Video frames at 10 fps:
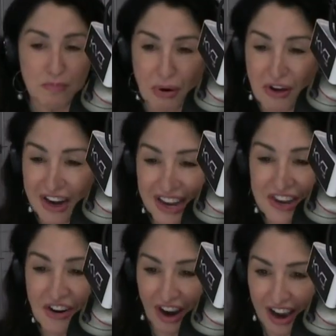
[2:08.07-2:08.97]
You put it
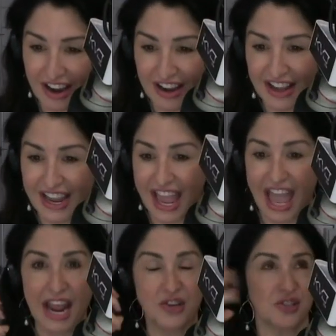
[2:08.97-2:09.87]
in your eye,
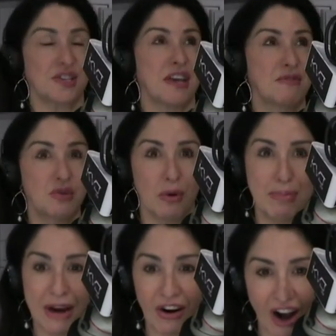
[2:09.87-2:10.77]
and it just gives you a
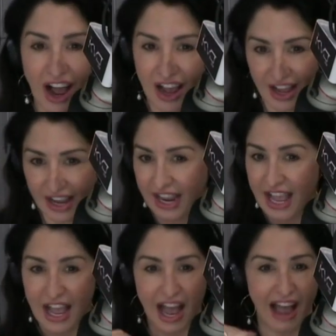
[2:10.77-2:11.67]
bigger eye.
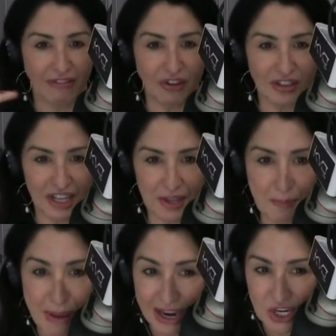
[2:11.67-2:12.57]
I've looked at the
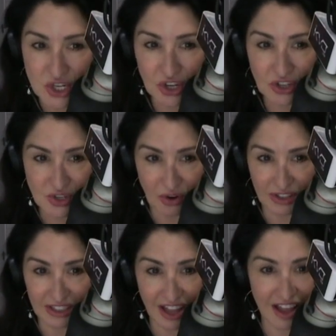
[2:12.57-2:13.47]
pictures
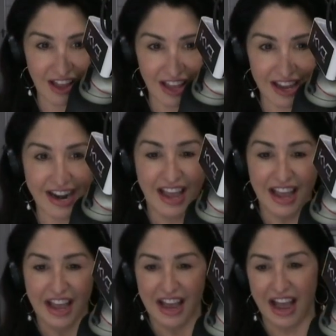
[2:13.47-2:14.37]
online.
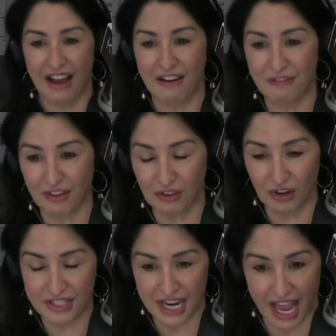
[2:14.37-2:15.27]
I've
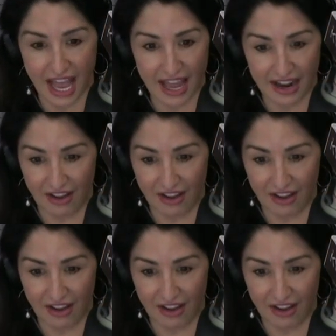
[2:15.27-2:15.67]
looked at...